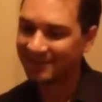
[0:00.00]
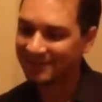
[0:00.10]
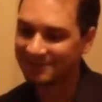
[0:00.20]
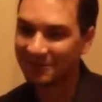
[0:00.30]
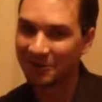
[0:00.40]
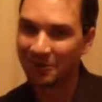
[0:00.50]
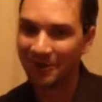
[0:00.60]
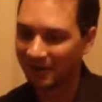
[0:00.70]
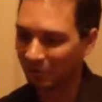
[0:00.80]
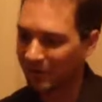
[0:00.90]

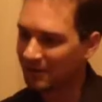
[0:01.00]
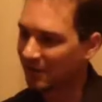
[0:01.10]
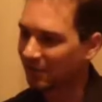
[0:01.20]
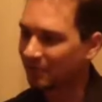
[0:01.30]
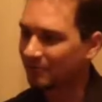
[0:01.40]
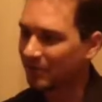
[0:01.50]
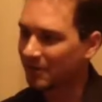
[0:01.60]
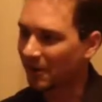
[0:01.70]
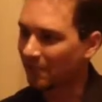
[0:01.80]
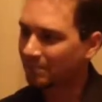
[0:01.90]
So, way to go. Way to
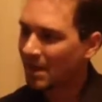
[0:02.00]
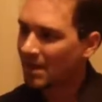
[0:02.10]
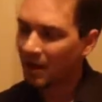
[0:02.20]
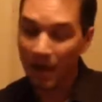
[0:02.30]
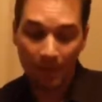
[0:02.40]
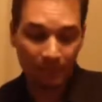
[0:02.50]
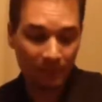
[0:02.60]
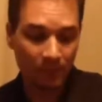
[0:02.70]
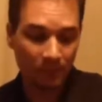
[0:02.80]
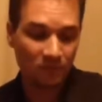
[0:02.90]
go.
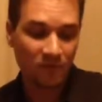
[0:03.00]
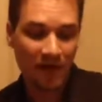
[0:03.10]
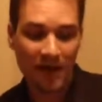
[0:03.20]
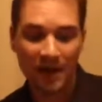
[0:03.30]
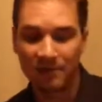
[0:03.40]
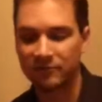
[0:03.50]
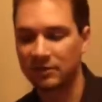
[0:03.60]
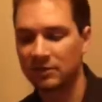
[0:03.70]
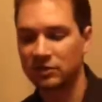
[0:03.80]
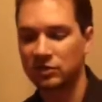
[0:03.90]
Pick number 5
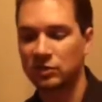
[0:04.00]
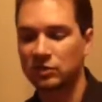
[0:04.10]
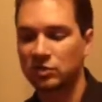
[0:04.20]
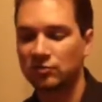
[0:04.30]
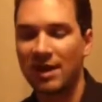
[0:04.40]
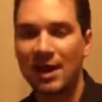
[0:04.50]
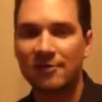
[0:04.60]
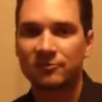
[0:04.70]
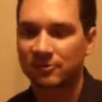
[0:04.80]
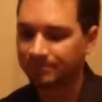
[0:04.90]
in this year's
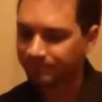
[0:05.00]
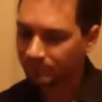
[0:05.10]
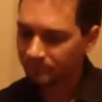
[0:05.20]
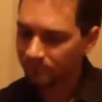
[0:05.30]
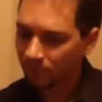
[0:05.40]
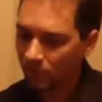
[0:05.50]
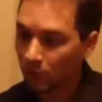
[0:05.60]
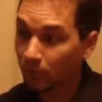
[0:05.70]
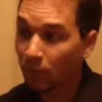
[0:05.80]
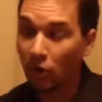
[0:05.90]
draft
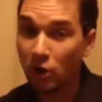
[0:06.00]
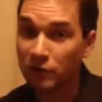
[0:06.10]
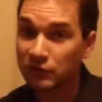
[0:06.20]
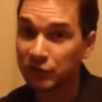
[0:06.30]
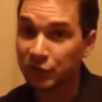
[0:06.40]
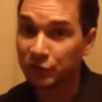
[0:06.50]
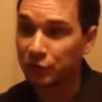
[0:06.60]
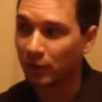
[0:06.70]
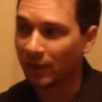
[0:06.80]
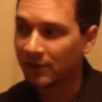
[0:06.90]
belongs
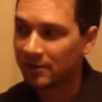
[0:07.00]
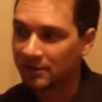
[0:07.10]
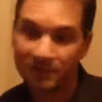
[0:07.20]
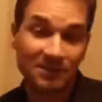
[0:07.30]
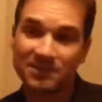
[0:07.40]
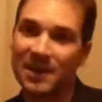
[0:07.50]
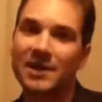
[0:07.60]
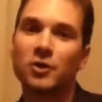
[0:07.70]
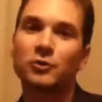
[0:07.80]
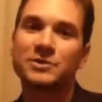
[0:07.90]
to the
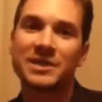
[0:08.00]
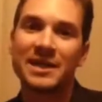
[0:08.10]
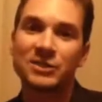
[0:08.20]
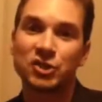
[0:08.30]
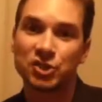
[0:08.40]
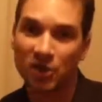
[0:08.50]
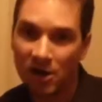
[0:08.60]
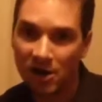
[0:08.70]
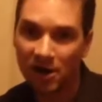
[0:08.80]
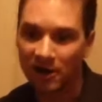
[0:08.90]
San Jose
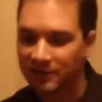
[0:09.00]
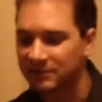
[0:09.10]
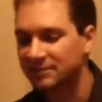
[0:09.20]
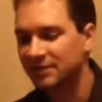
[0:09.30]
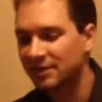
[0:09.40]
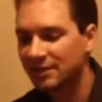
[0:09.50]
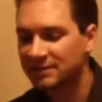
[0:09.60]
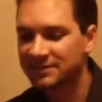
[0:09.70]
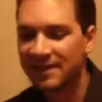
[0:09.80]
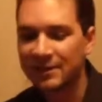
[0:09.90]
Sharks.
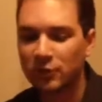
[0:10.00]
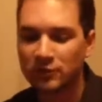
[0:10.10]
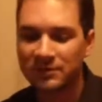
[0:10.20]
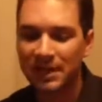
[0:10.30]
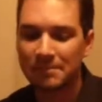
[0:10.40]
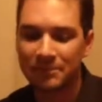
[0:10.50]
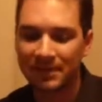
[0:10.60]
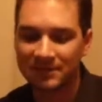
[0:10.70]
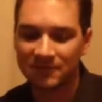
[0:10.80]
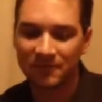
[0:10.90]
San Jose
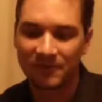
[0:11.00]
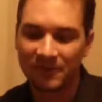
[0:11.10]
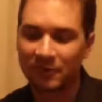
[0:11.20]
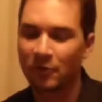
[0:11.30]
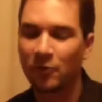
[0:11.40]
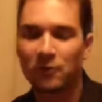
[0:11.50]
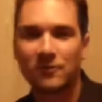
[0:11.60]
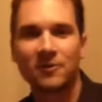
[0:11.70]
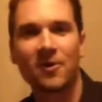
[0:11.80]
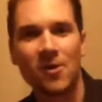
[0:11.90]
picks 5th
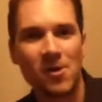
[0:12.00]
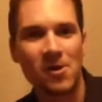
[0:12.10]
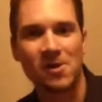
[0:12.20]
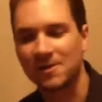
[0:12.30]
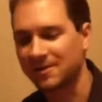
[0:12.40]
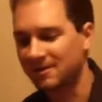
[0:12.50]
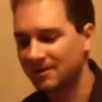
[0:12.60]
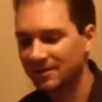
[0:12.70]
overall.